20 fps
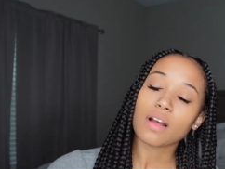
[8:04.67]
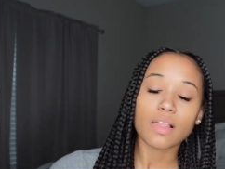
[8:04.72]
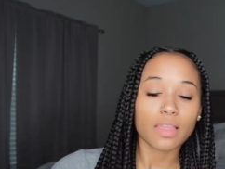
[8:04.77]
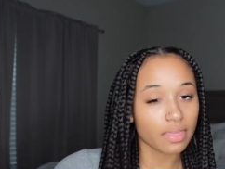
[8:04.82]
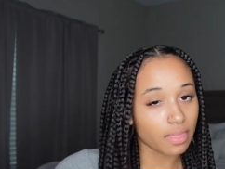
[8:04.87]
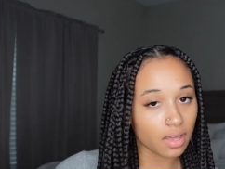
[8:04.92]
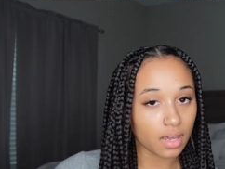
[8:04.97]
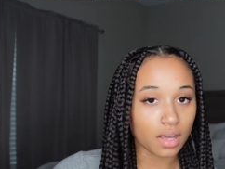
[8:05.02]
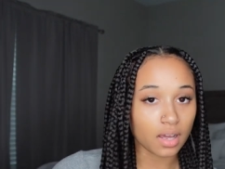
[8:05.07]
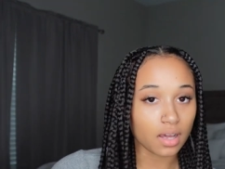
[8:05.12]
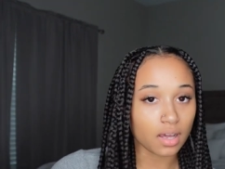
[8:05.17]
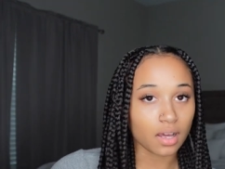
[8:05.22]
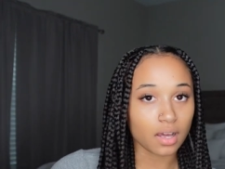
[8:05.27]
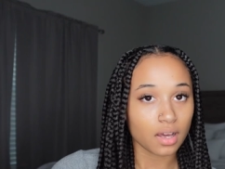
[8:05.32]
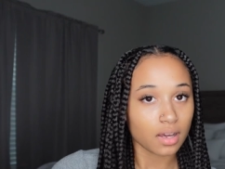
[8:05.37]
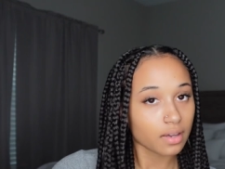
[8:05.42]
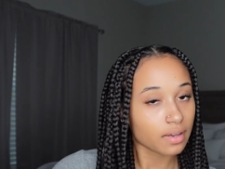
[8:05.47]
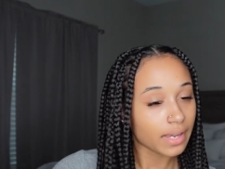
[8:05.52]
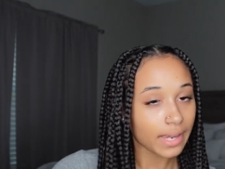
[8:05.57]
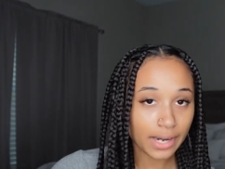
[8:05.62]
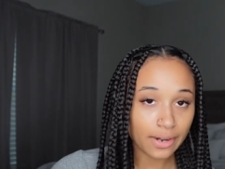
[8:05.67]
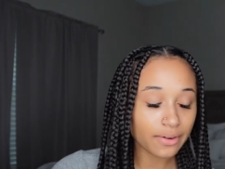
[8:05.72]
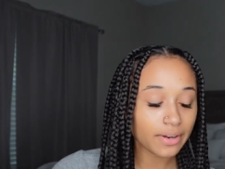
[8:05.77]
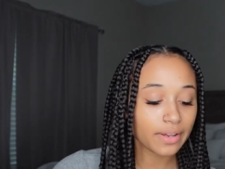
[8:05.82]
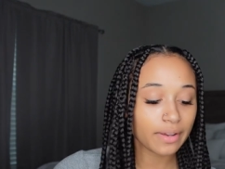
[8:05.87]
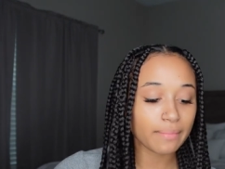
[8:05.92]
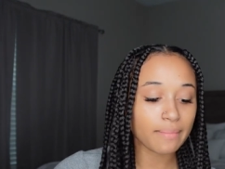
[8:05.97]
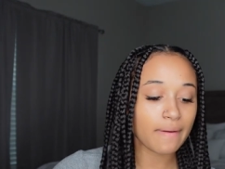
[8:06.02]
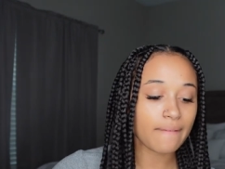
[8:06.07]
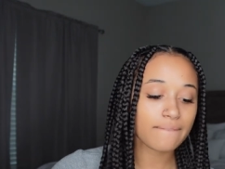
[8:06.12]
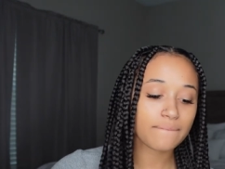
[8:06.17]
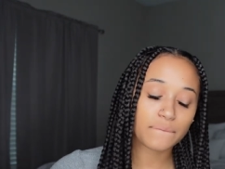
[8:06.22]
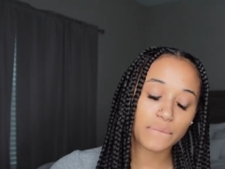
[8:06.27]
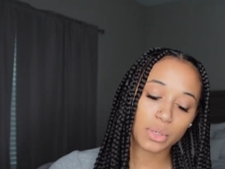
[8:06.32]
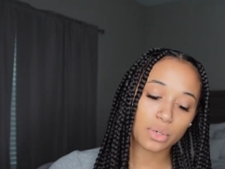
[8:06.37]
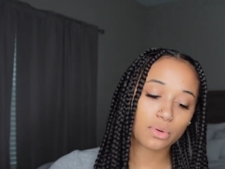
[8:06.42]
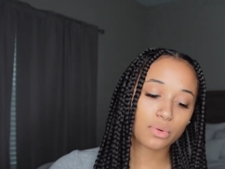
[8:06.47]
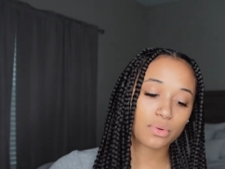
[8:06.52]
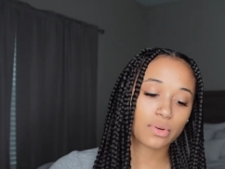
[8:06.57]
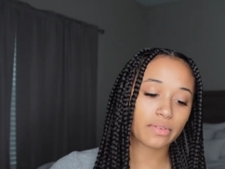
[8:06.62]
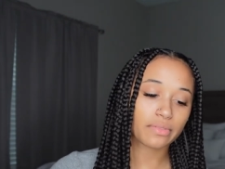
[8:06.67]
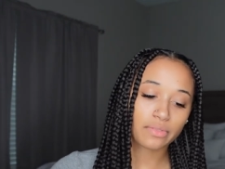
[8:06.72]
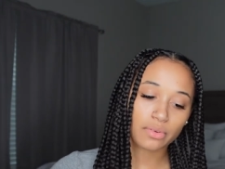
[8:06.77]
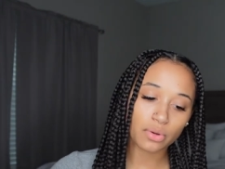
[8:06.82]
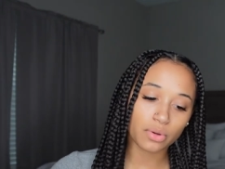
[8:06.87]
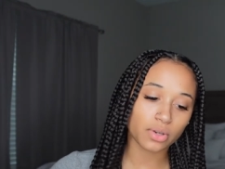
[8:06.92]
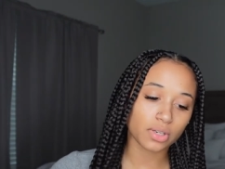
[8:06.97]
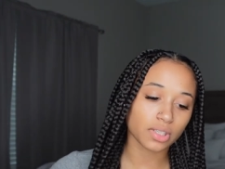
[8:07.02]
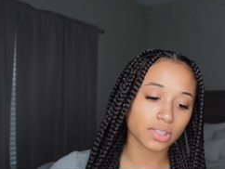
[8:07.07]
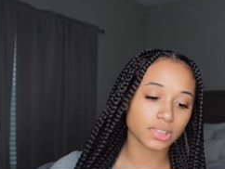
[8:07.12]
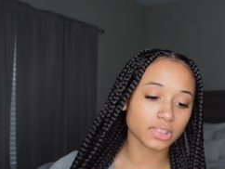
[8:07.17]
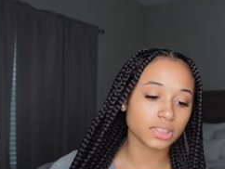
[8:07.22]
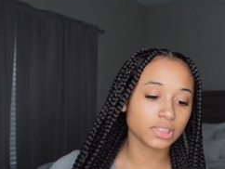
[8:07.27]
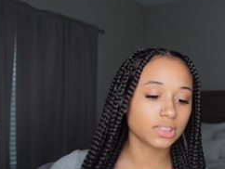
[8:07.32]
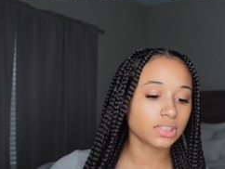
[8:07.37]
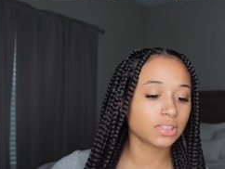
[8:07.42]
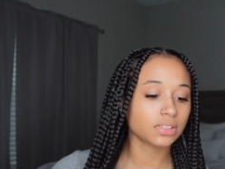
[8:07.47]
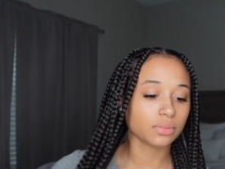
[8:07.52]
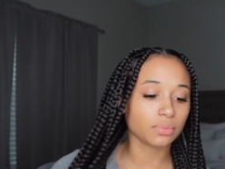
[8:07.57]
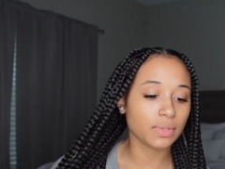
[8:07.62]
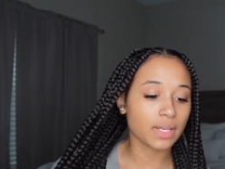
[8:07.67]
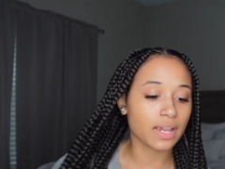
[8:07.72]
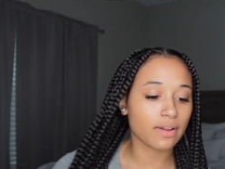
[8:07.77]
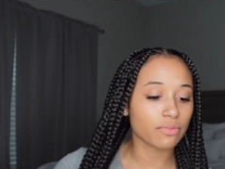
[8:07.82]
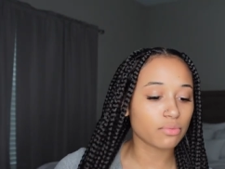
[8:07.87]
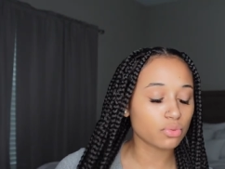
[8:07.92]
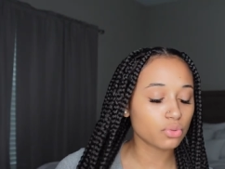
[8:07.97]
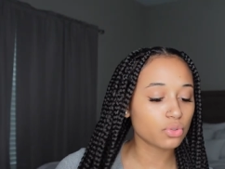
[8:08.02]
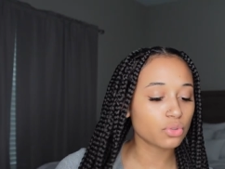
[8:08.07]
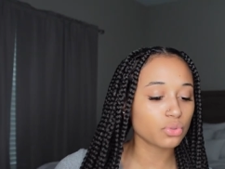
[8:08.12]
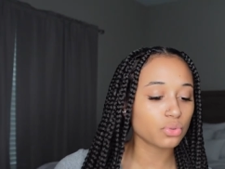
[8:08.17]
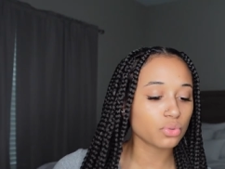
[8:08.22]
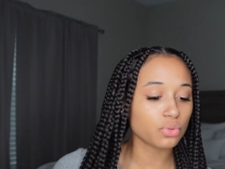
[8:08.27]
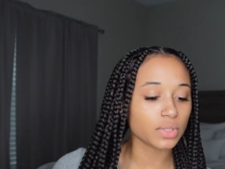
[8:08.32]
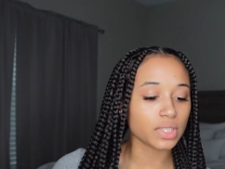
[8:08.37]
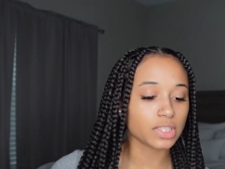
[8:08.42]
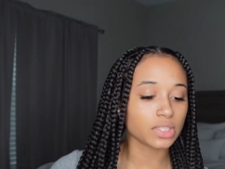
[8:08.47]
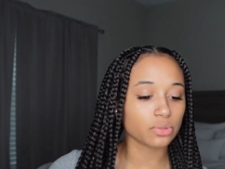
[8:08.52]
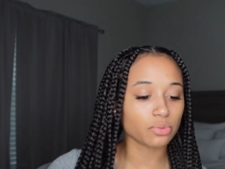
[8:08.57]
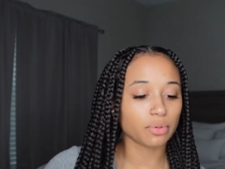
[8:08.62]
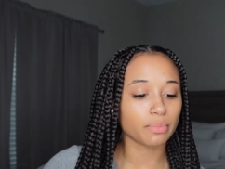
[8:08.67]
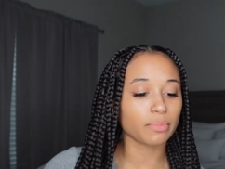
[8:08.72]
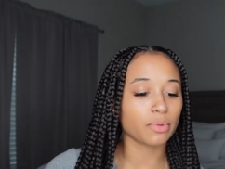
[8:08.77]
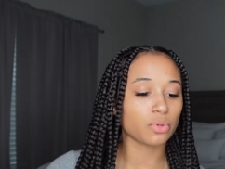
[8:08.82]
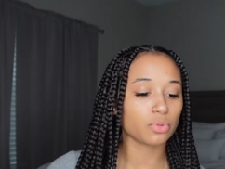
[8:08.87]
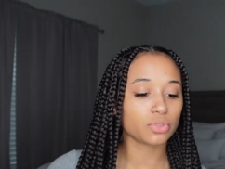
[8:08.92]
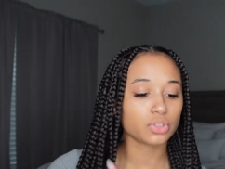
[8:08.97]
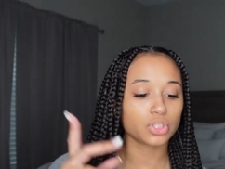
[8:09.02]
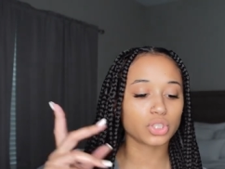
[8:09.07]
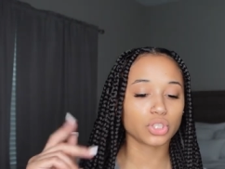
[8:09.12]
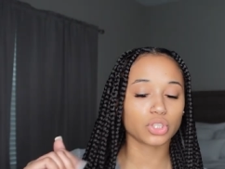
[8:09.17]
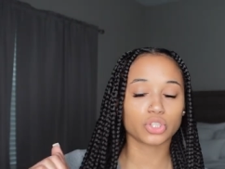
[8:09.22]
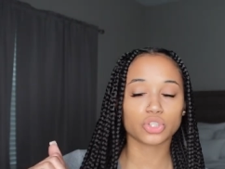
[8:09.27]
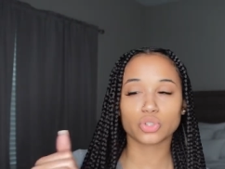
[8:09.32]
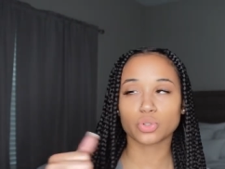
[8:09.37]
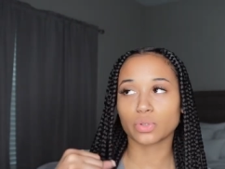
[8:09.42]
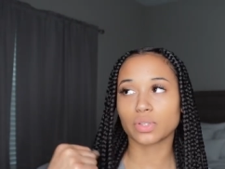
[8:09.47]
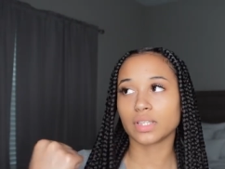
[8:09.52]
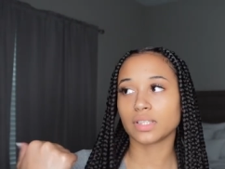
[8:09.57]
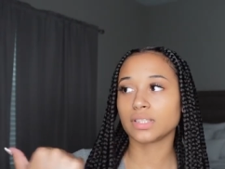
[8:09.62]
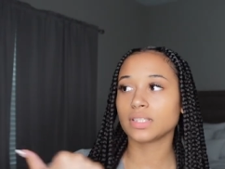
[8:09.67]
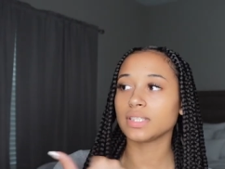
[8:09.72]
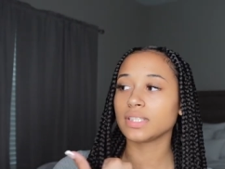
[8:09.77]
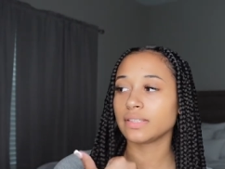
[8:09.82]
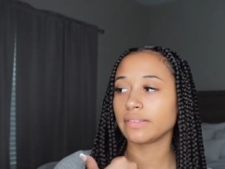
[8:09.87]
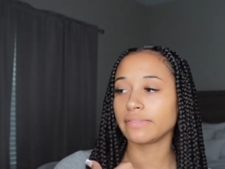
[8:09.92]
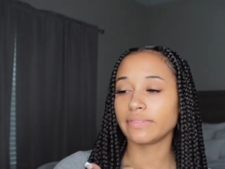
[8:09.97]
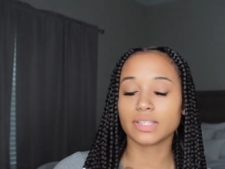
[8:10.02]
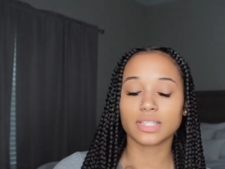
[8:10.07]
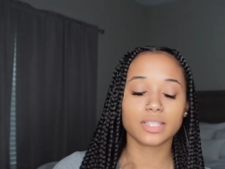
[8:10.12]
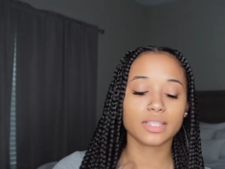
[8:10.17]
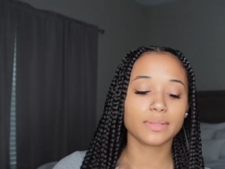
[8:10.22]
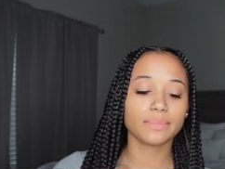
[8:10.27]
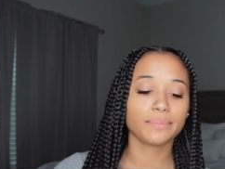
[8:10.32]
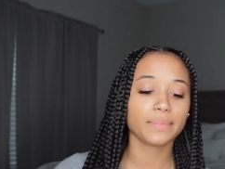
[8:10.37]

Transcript: the carrier of my phone, of course. Then we have Roku as a remote to control the TV.